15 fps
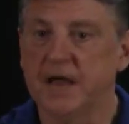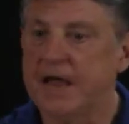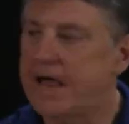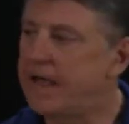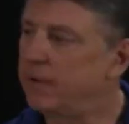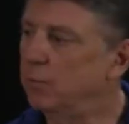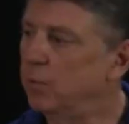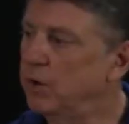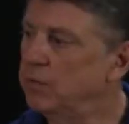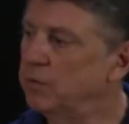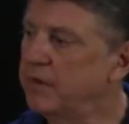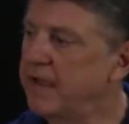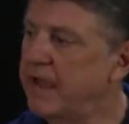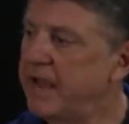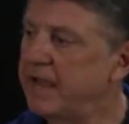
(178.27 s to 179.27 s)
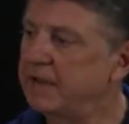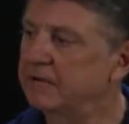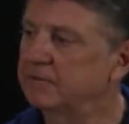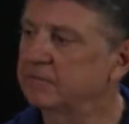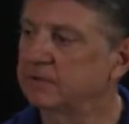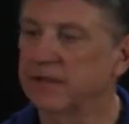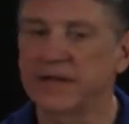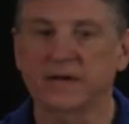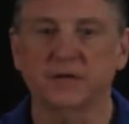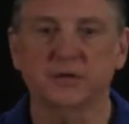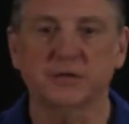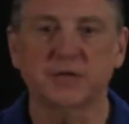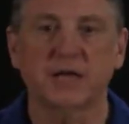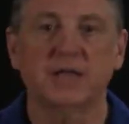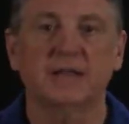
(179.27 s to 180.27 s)
And when we have
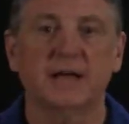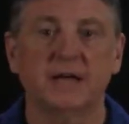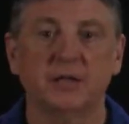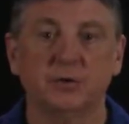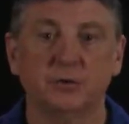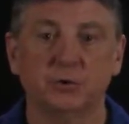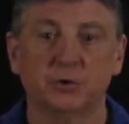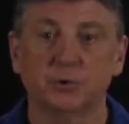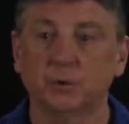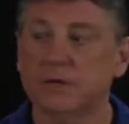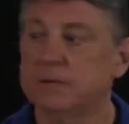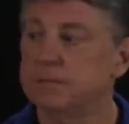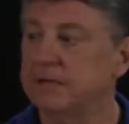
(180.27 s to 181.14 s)
letters, that usually